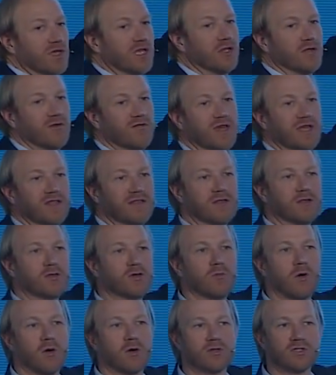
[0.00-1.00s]
innovating
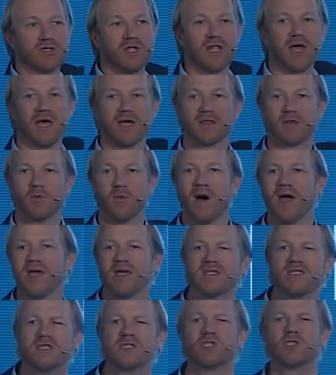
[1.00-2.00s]
tomorrow's delight. Why is it